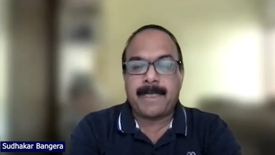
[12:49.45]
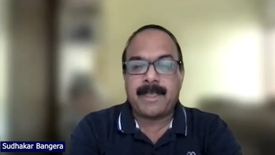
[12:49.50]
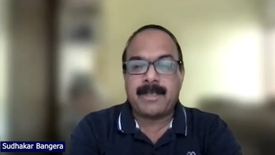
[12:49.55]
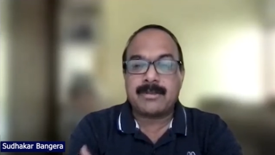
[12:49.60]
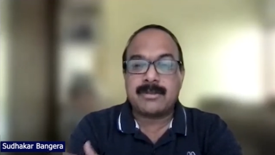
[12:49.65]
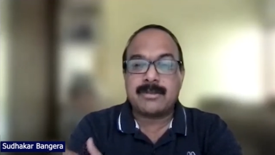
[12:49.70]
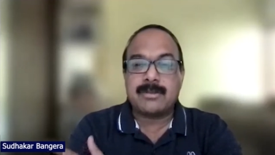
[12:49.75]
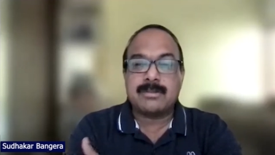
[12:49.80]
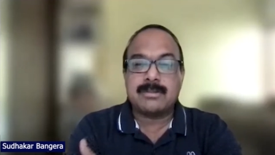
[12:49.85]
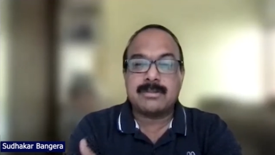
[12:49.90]

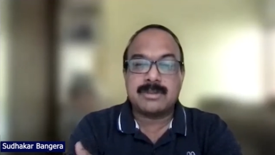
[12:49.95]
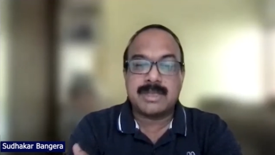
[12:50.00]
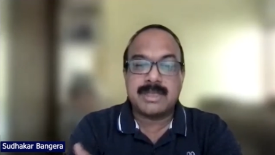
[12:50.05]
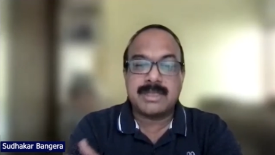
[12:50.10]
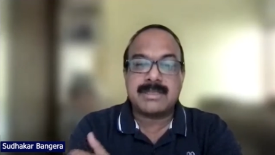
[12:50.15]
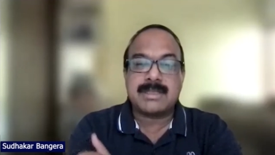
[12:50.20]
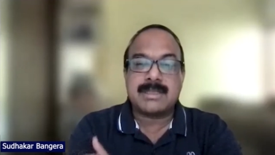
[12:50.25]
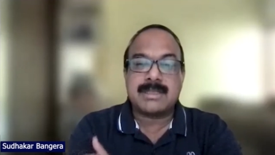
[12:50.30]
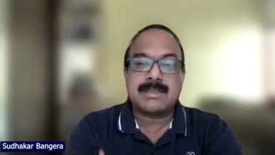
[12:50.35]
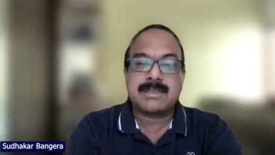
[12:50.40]
So okay.
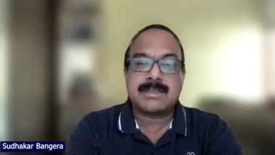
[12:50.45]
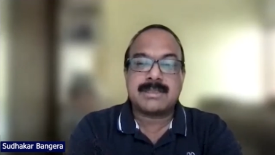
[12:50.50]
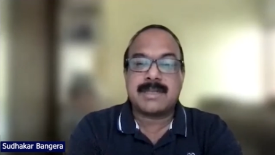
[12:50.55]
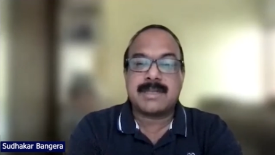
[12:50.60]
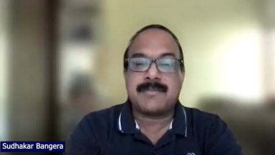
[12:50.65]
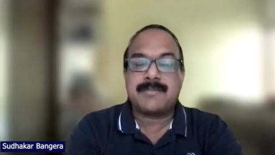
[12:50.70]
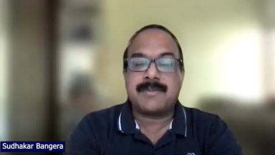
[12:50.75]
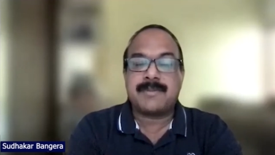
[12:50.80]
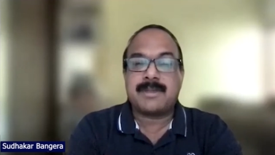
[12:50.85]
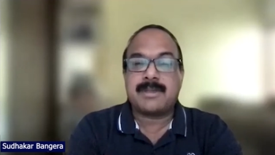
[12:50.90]
these are the
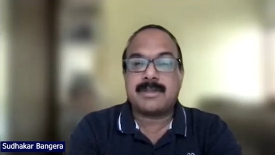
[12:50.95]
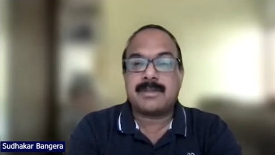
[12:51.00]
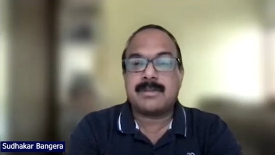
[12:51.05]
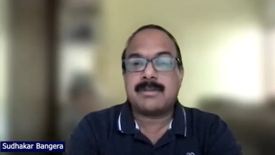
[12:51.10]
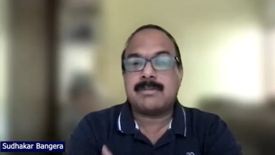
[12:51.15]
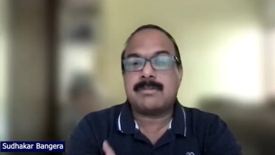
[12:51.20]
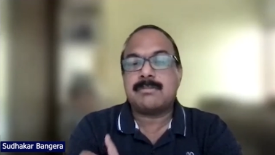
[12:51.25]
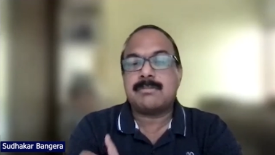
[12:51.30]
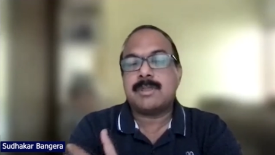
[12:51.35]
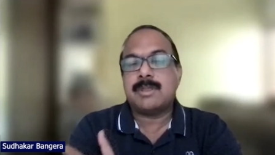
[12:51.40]
scientific you
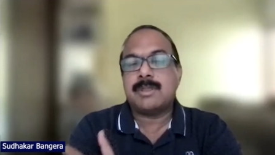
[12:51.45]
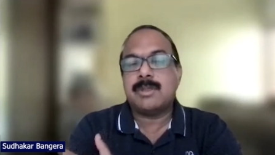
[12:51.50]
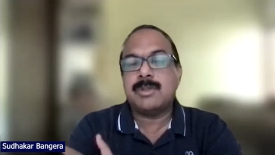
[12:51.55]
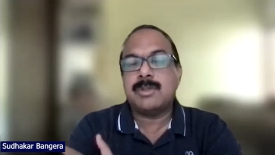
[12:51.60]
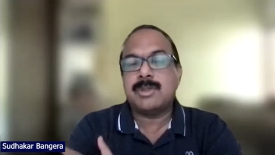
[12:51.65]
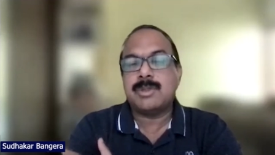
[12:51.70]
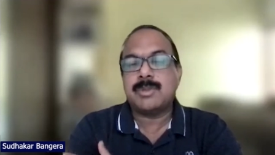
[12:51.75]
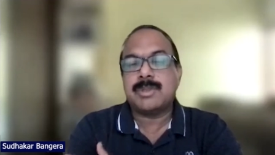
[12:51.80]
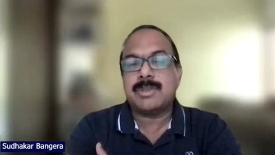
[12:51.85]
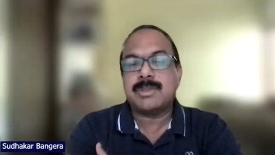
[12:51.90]
know
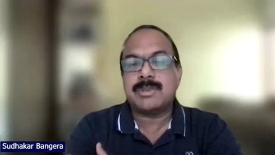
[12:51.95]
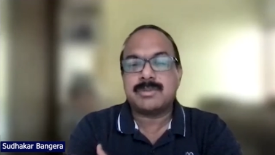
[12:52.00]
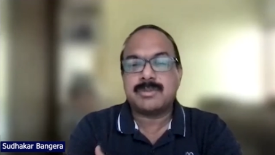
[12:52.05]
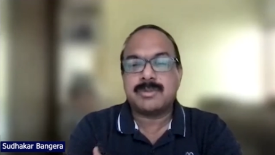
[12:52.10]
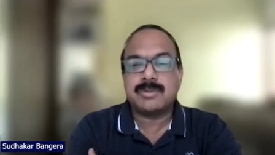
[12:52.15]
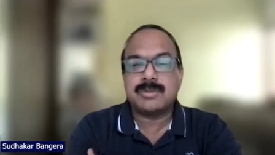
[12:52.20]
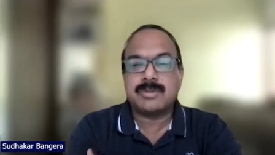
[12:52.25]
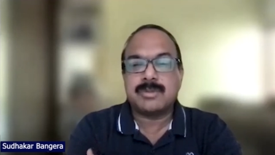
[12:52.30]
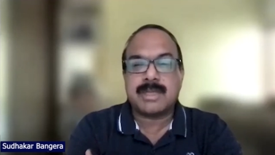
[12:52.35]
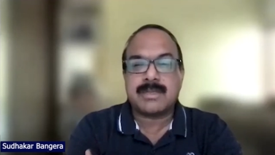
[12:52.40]
huge ones
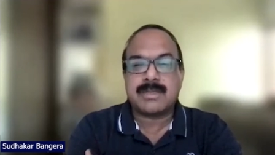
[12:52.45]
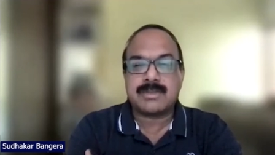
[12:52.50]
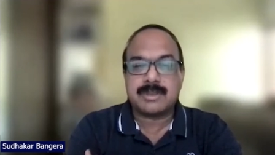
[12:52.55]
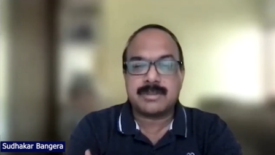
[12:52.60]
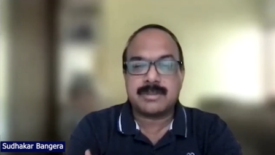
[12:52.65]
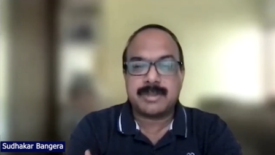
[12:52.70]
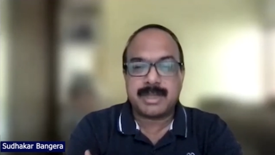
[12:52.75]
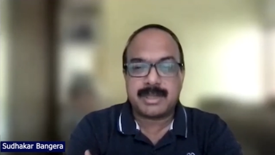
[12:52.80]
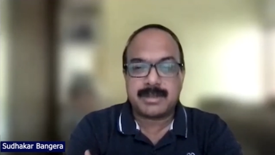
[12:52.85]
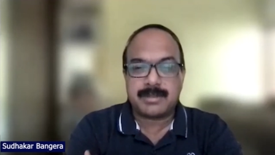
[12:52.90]
who actually
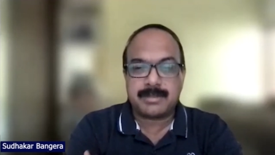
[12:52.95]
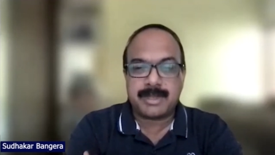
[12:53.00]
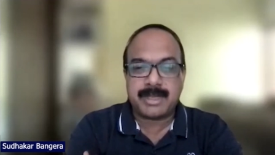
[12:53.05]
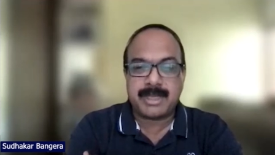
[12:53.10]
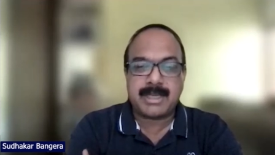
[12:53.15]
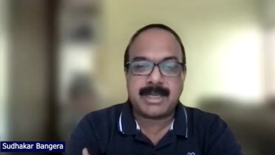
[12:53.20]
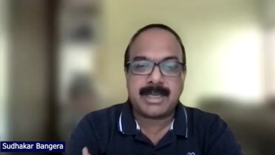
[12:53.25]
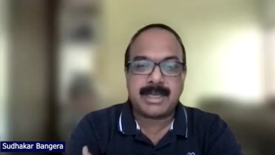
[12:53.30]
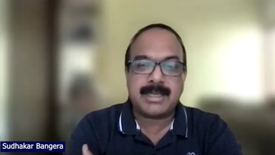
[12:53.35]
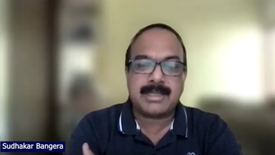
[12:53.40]
make a
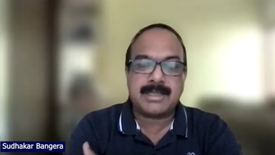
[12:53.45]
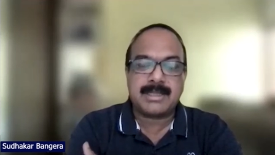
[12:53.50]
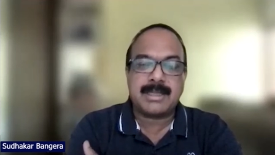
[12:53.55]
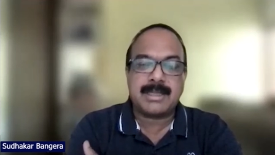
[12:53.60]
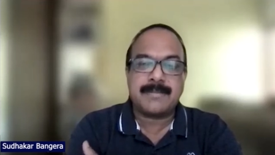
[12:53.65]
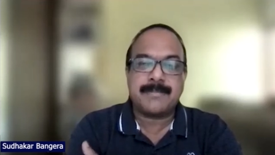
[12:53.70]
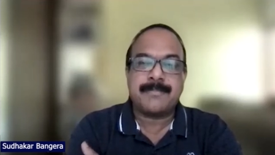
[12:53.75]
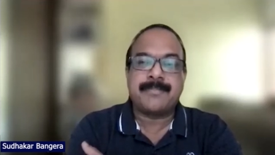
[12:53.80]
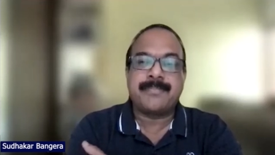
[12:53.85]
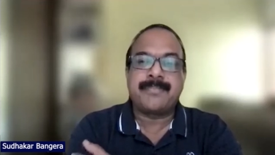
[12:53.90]
break and
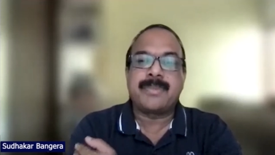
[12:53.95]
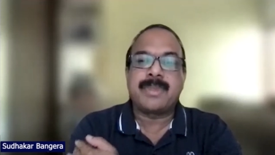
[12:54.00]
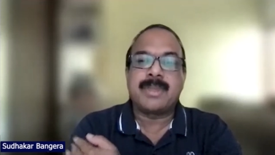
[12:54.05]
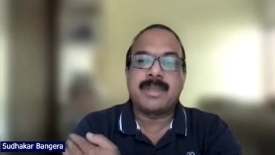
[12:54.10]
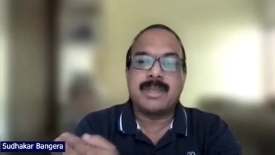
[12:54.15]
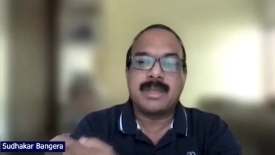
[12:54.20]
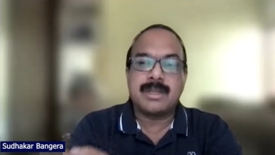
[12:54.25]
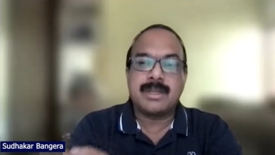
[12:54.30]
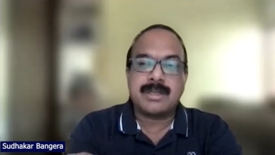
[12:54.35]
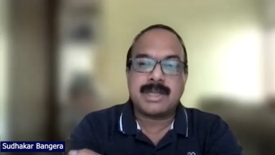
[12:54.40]
then
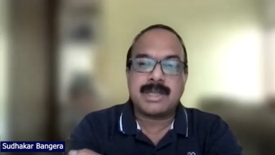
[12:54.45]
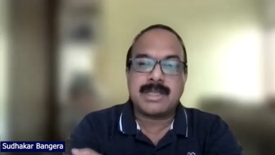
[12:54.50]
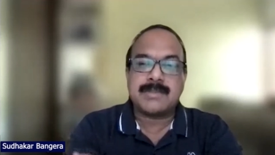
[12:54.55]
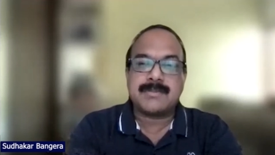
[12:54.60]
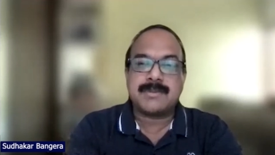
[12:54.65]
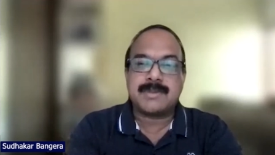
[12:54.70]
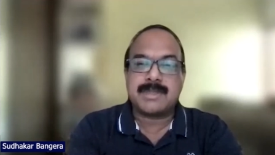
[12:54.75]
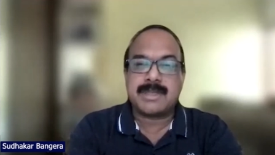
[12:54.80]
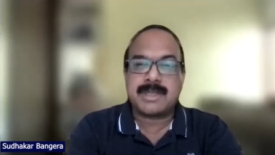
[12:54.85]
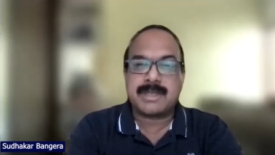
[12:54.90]

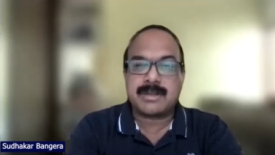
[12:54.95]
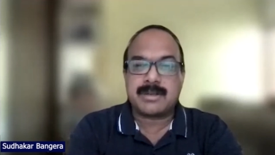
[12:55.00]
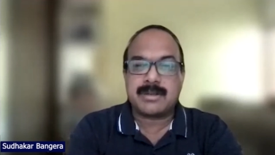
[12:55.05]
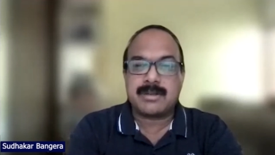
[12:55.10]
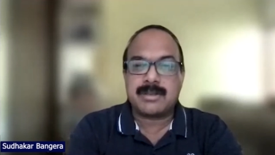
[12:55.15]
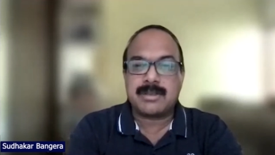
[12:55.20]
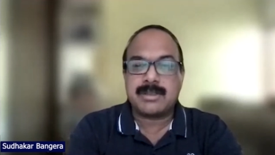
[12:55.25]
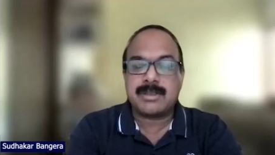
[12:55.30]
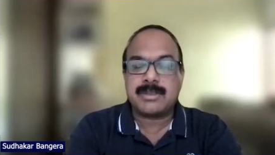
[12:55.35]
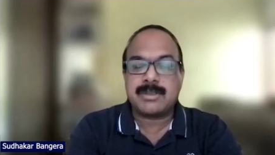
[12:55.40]
transfer the
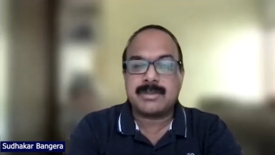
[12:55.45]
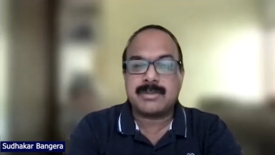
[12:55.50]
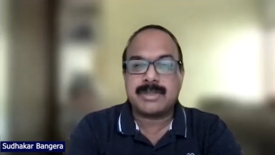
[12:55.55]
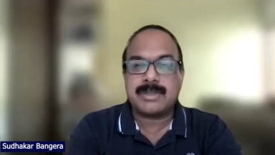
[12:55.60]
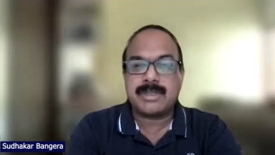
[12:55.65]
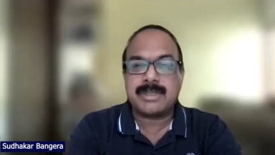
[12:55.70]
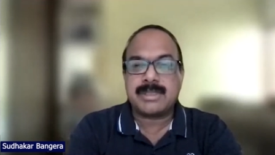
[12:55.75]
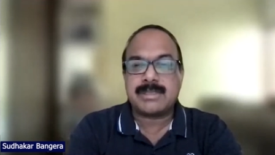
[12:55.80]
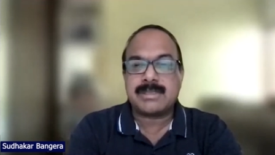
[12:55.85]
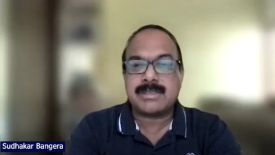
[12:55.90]
technology to
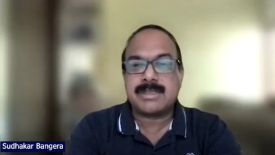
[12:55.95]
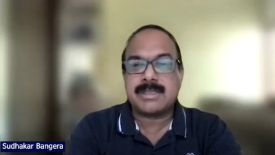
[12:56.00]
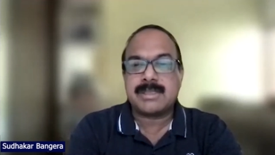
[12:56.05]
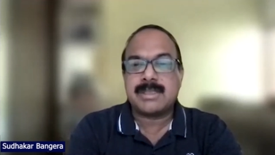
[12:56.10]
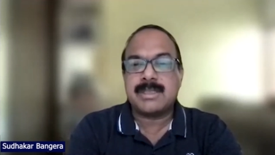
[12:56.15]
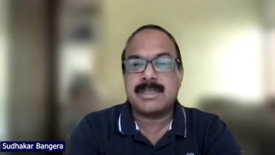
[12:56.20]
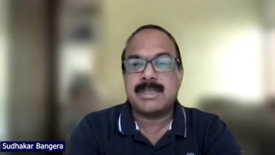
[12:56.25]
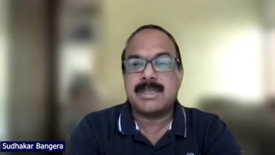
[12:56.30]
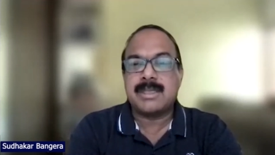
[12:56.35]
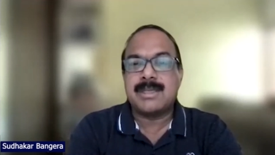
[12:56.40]

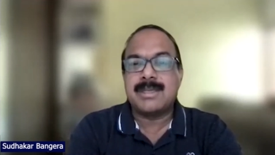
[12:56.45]
industry,